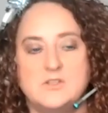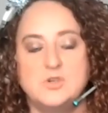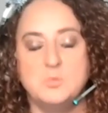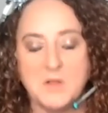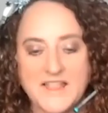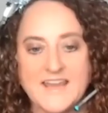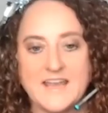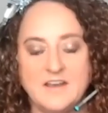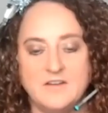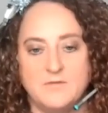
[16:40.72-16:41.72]
to
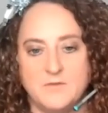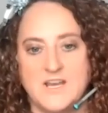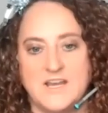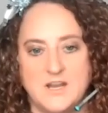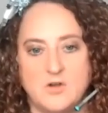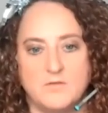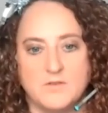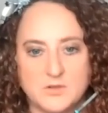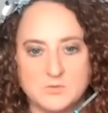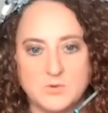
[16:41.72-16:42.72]
plan for getting
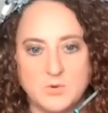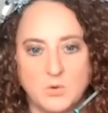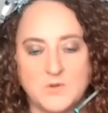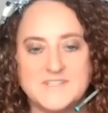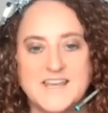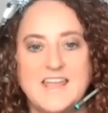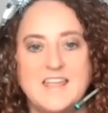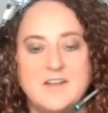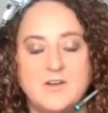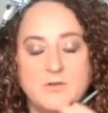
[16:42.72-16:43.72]
over those goals
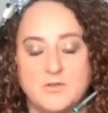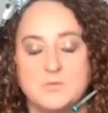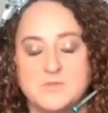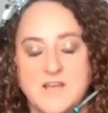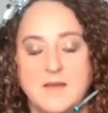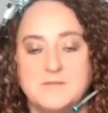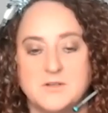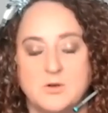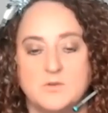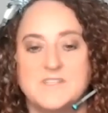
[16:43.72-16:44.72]
or those
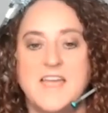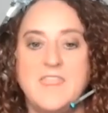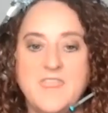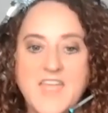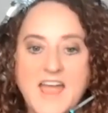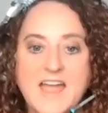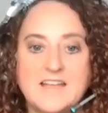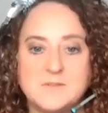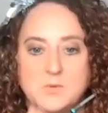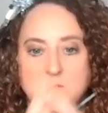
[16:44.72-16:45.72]
obstacles. And
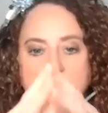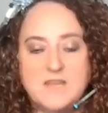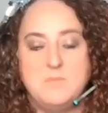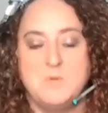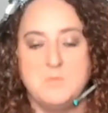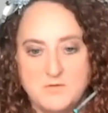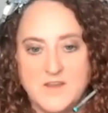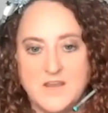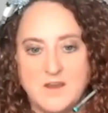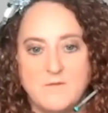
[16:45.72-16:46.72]
that's what will keep you
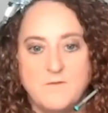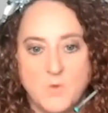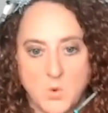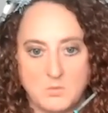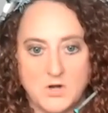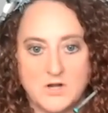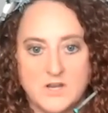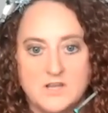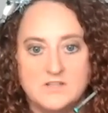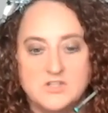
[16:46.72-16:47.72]
moving
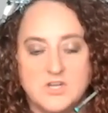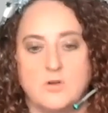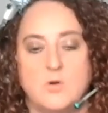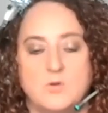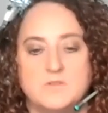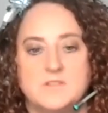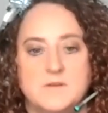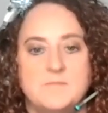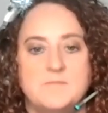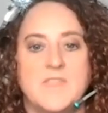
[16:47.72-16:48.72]
forward to your goals.
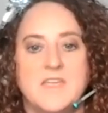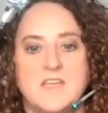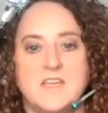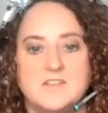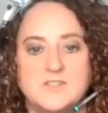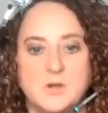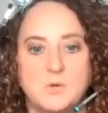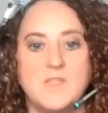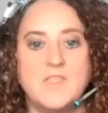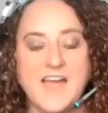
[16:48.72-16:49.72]

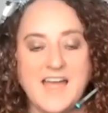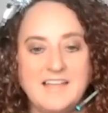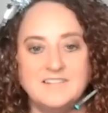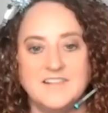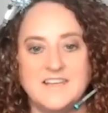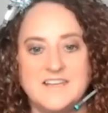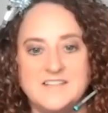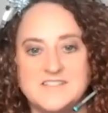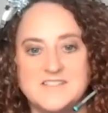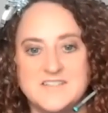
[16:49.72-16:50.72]
So that
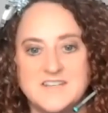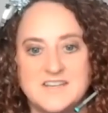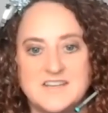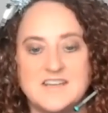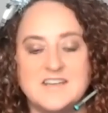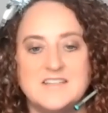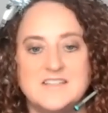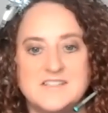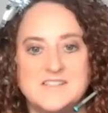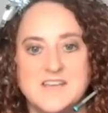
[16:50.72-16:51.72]
list
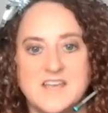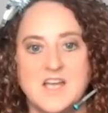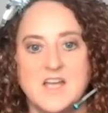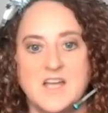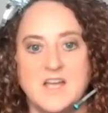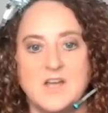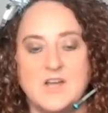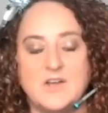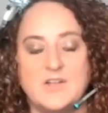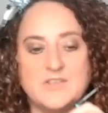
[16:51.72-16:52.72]
is
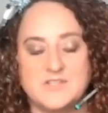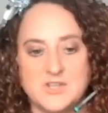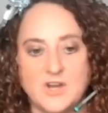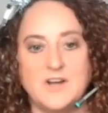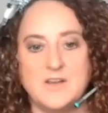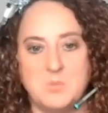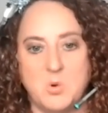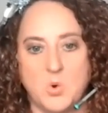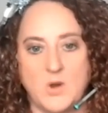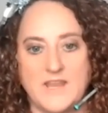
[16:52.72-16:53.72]
the starting
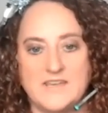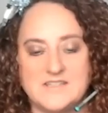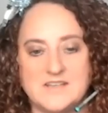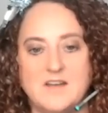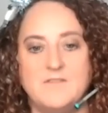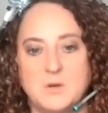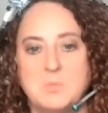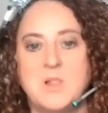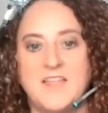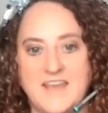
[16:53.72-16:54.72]
point of your
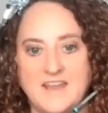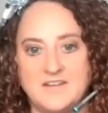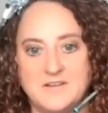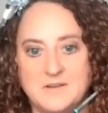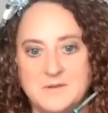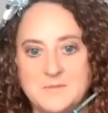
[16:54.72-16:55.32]
plan.